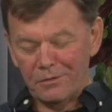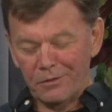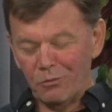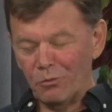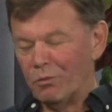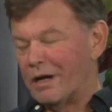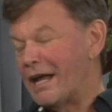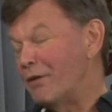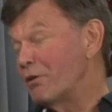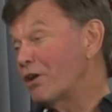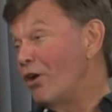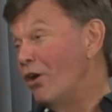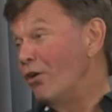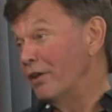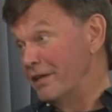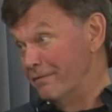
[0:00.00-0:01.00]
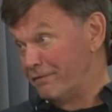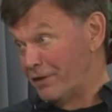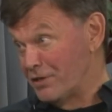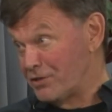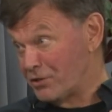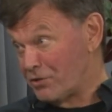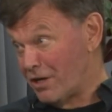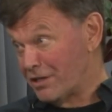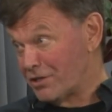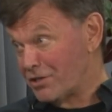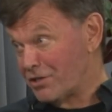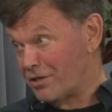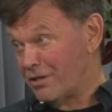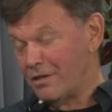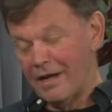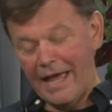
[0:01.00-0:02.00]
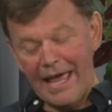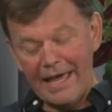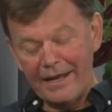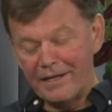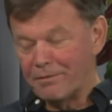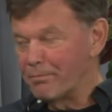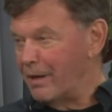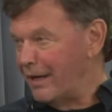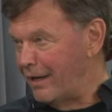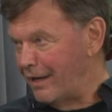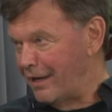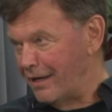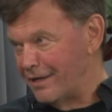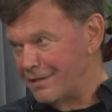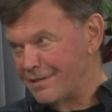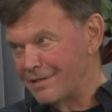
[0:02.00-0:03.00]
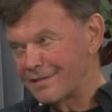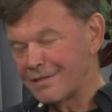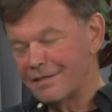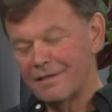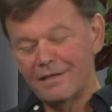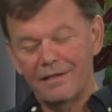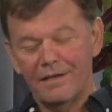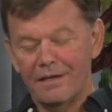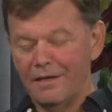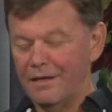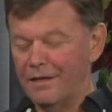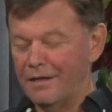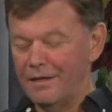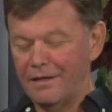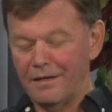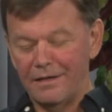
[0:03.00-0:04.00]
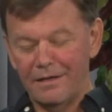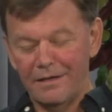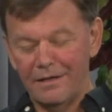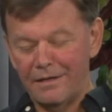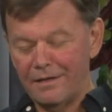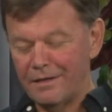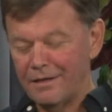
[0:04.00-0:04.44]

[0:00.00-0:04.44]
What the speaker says: what I would call infrastructure, adding beds, the